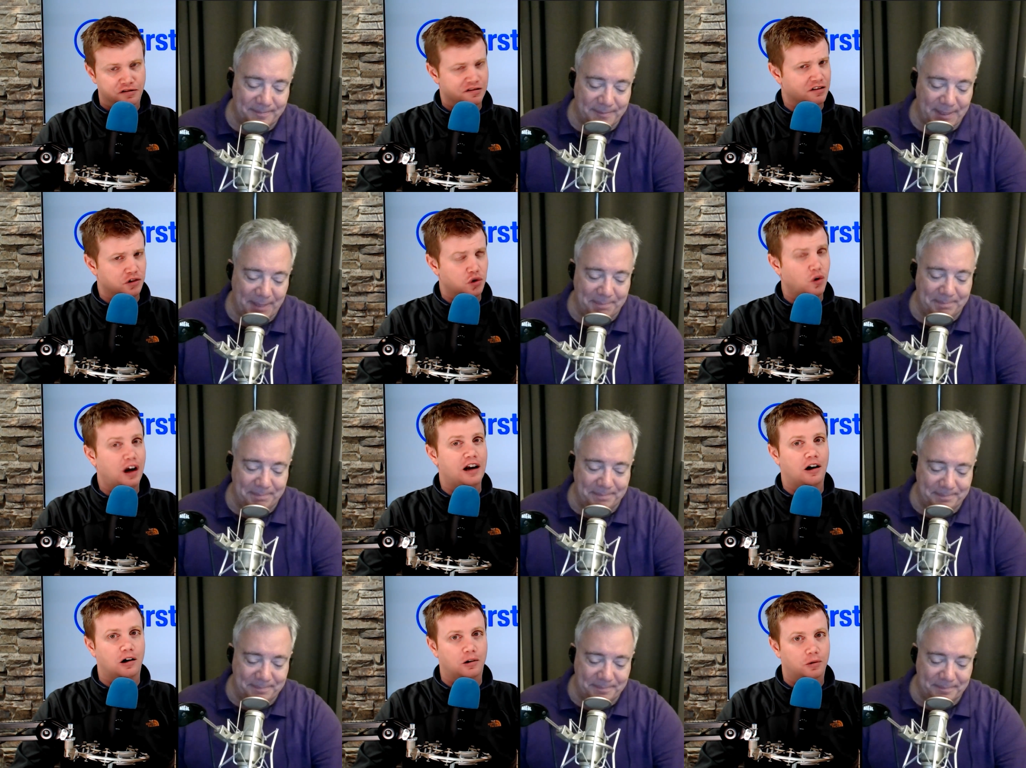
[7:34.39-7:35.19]
Speaker 1: yep.
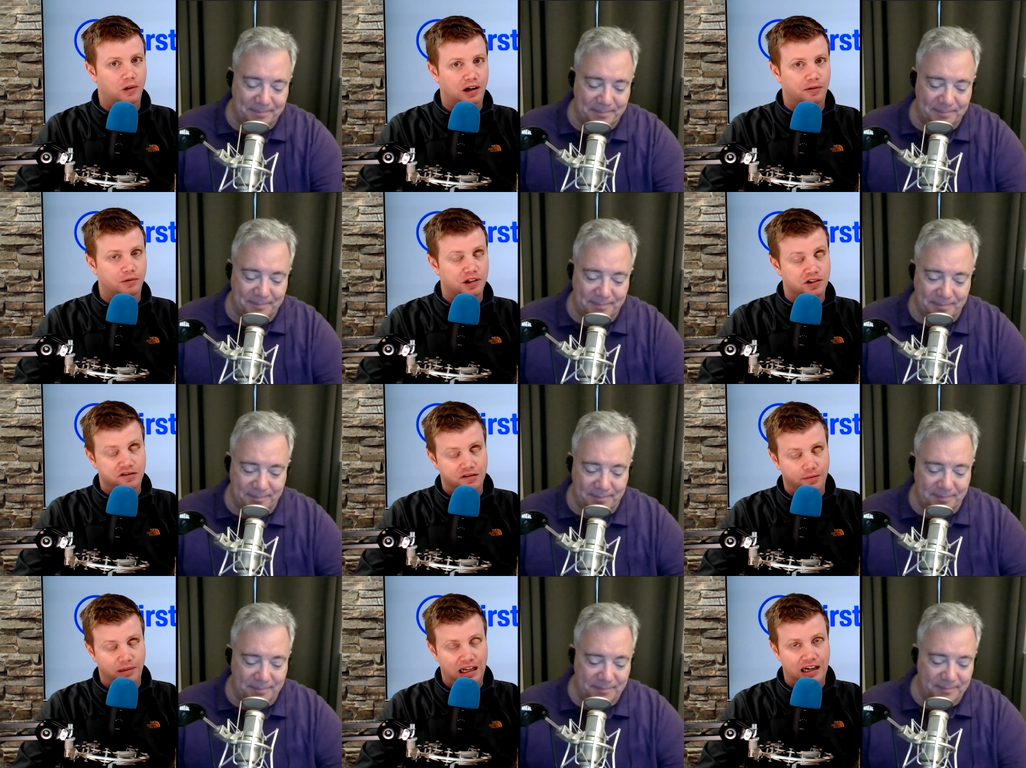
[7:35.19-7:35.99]
Treyarch one, which is the
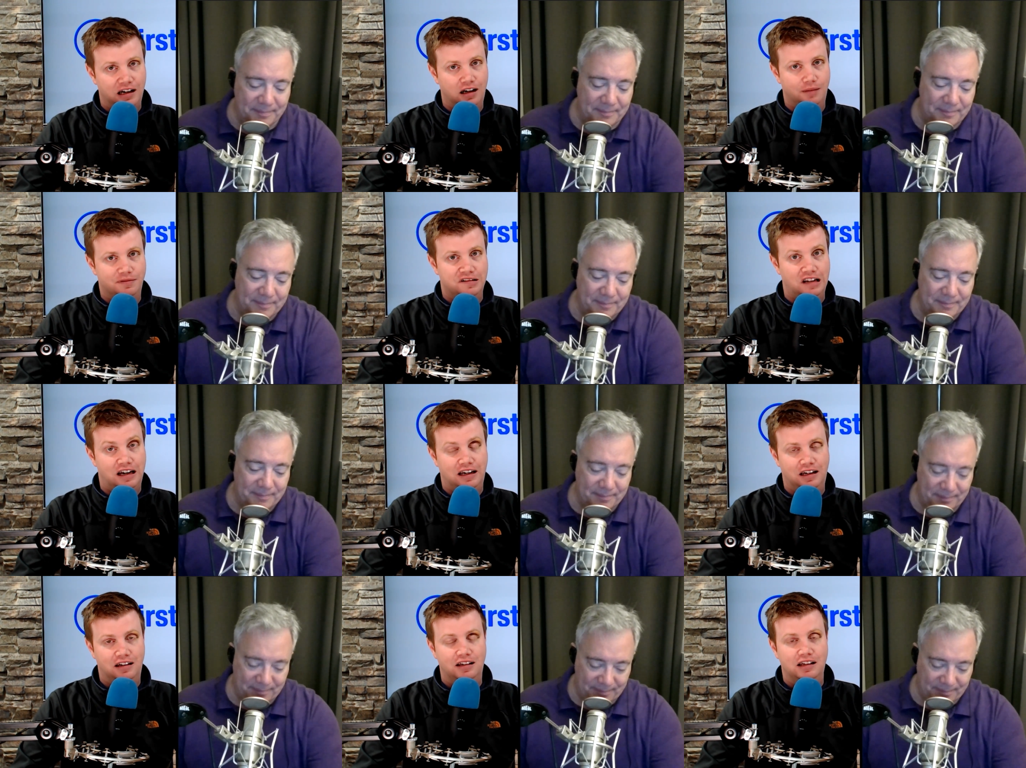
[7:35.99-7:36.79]
Black Ops
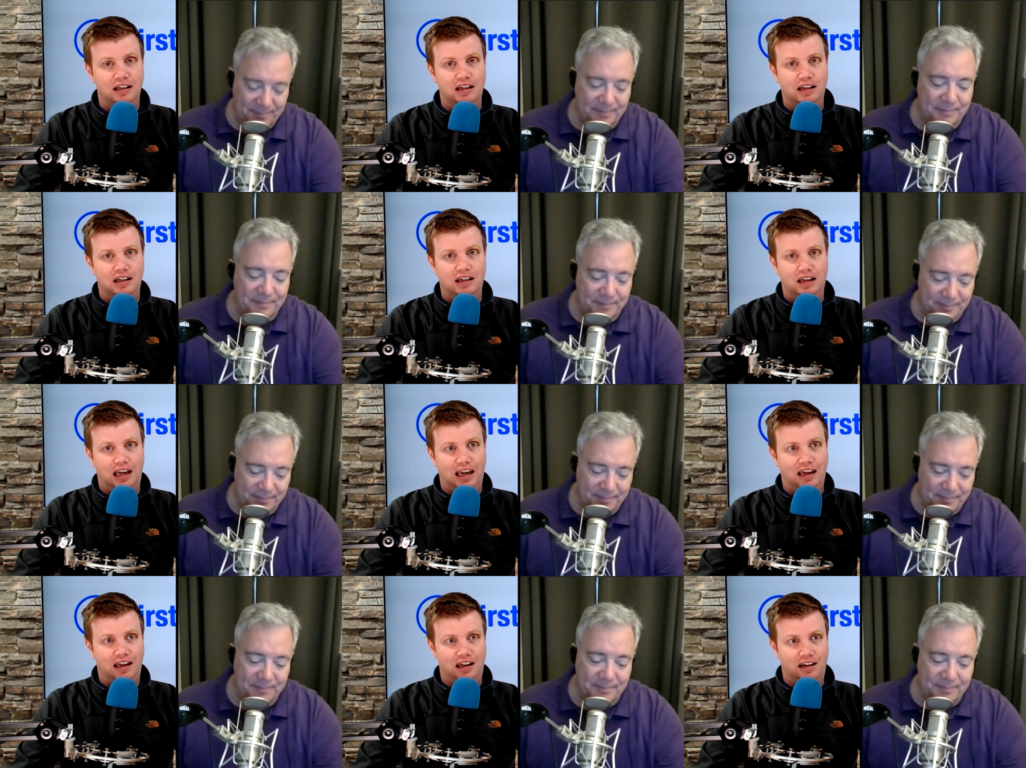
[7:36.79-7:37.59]
side,
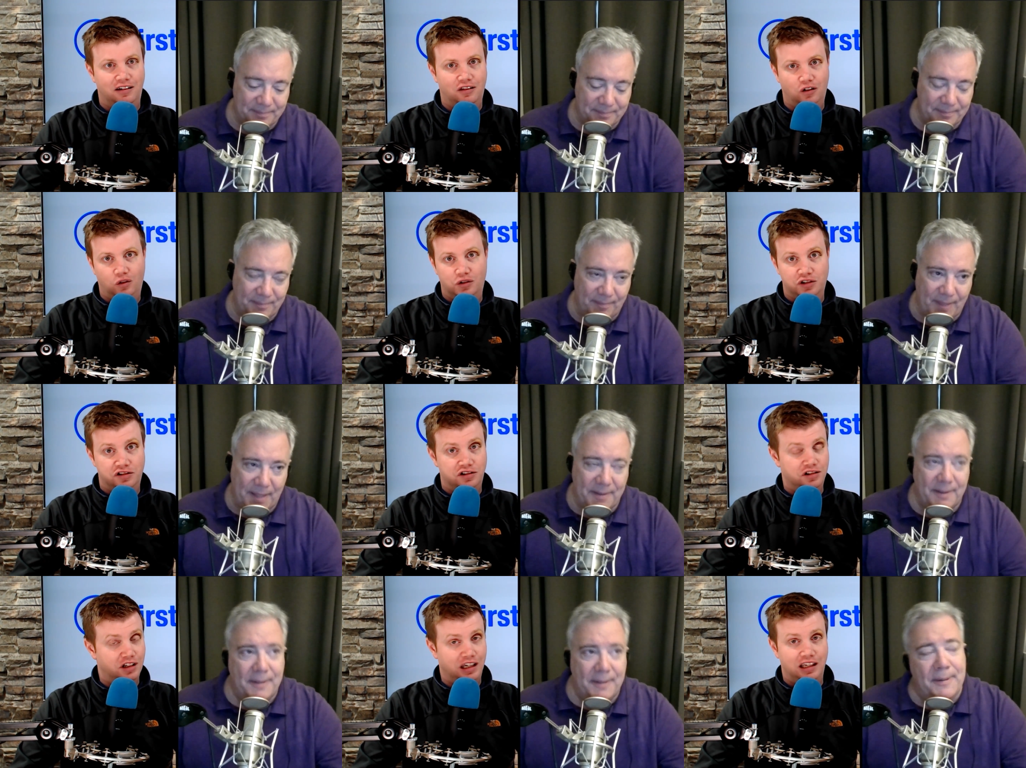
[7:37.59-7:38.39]
and they're just
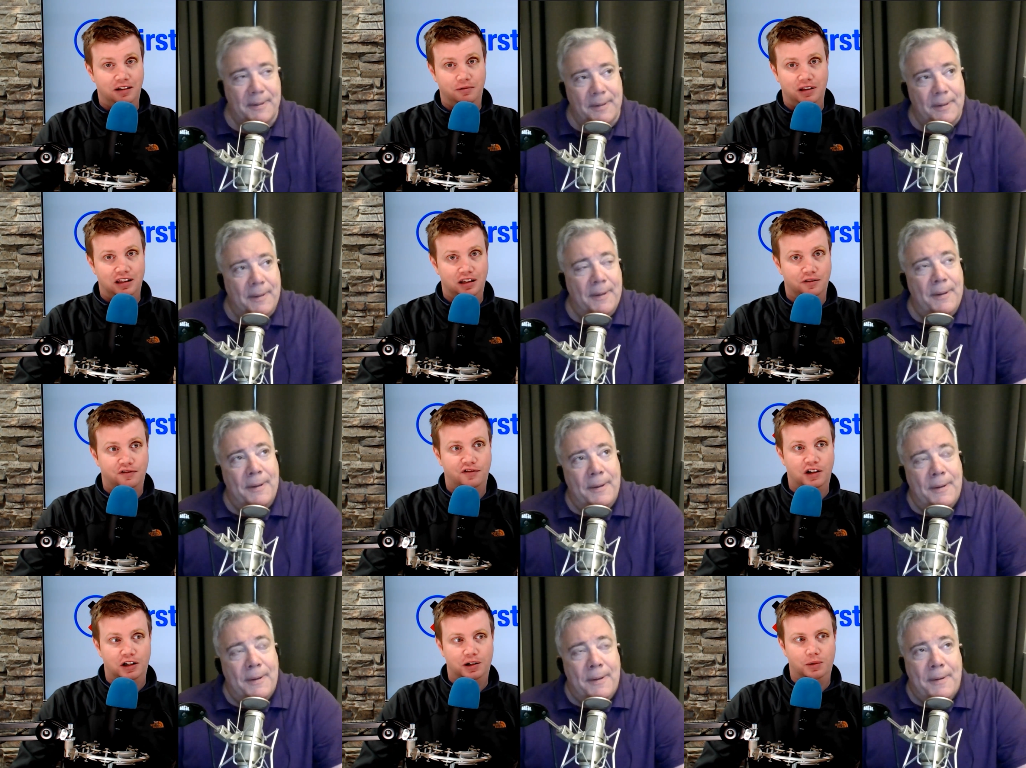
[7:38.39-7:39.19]
sticking with the
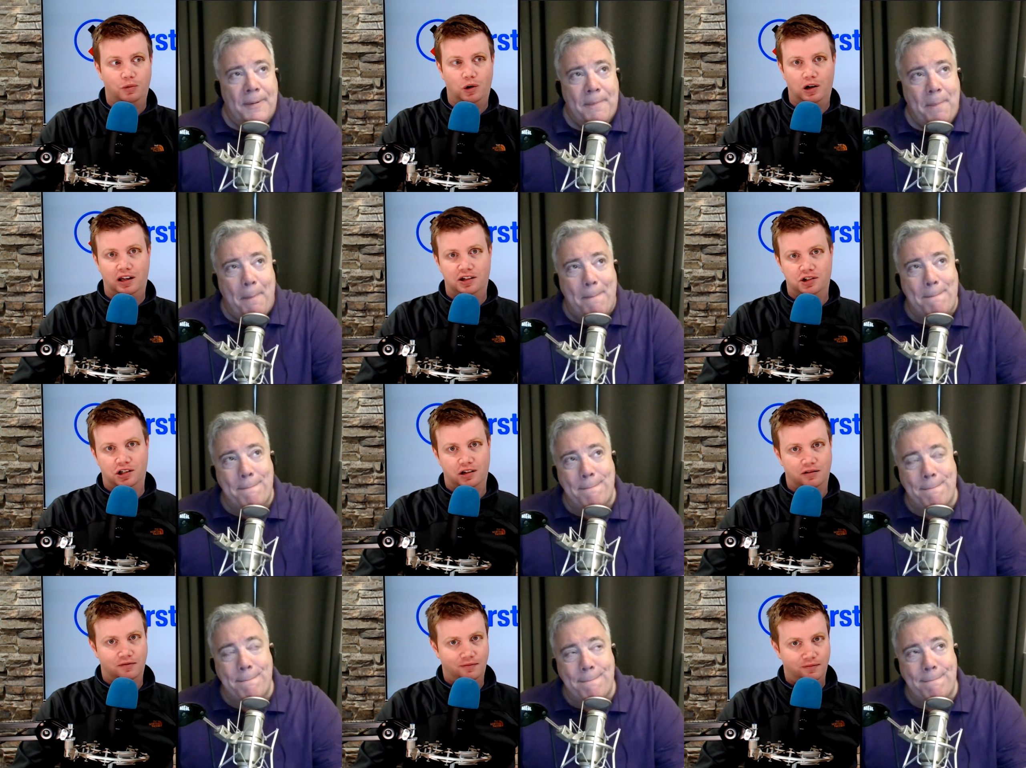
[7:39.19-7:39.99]
Infinity Ward engine,
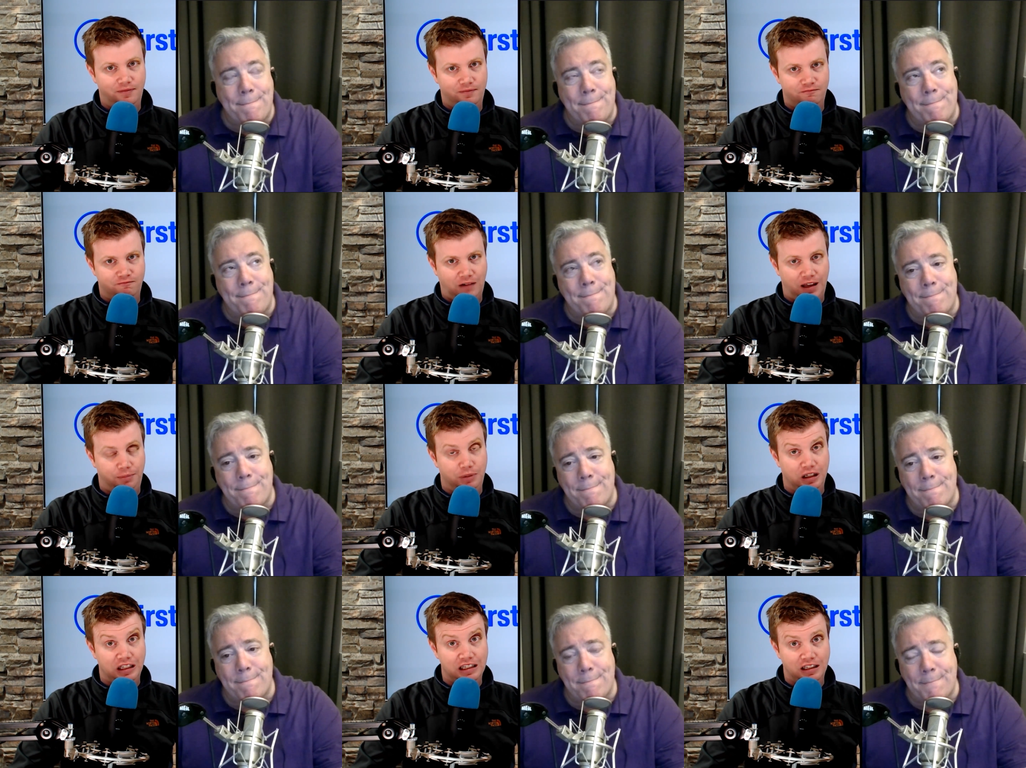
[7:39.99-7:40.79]
I
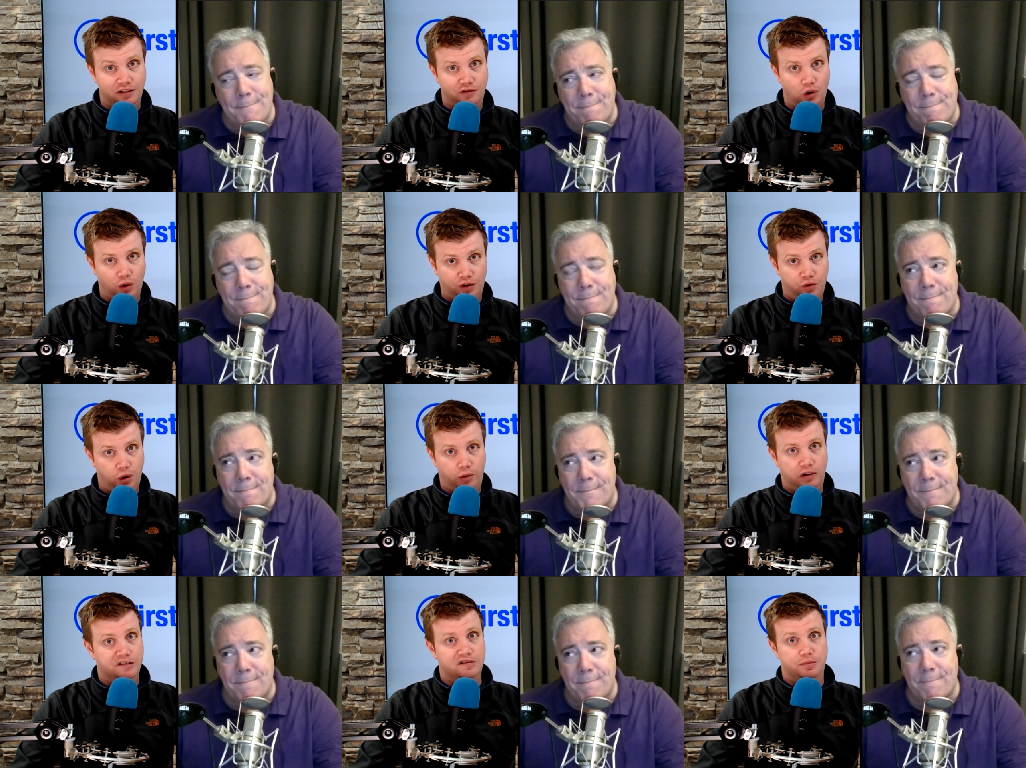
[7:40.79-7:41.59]
believe, going forward
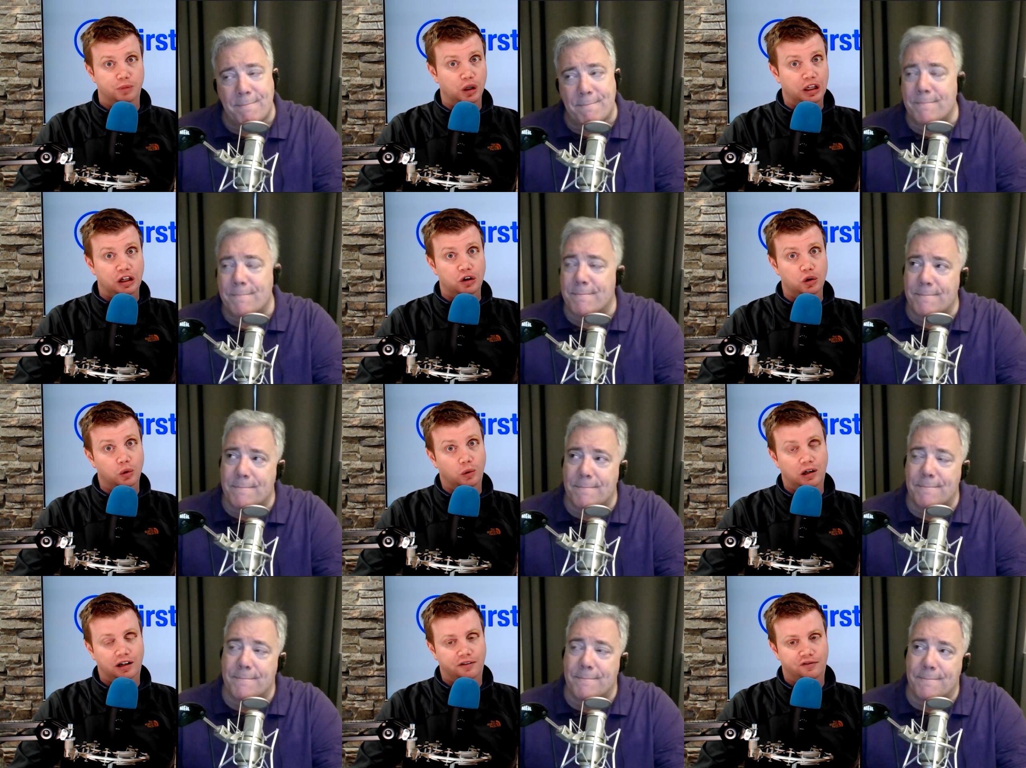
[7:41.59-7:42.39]
because they're building a new one.